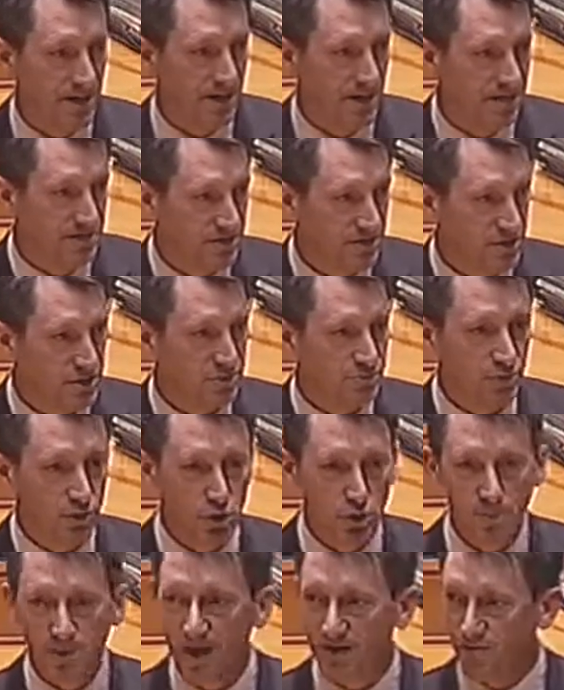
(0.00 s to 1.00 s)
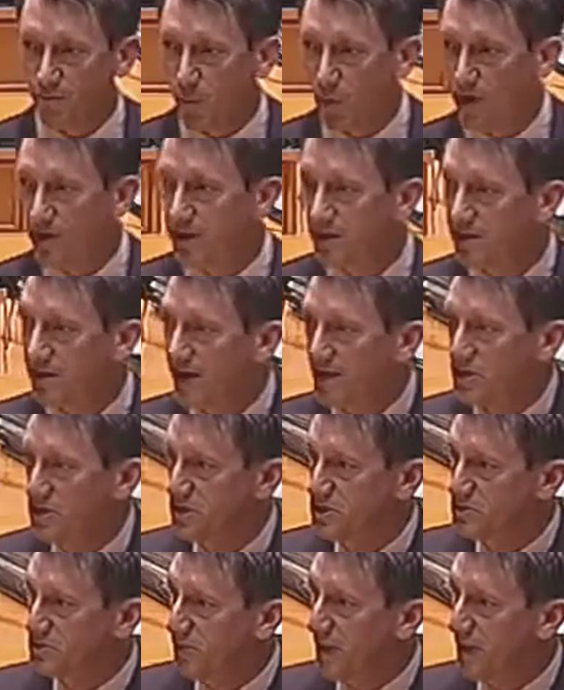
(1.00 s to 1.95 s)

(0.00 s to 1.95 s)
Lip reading: in this room have won elections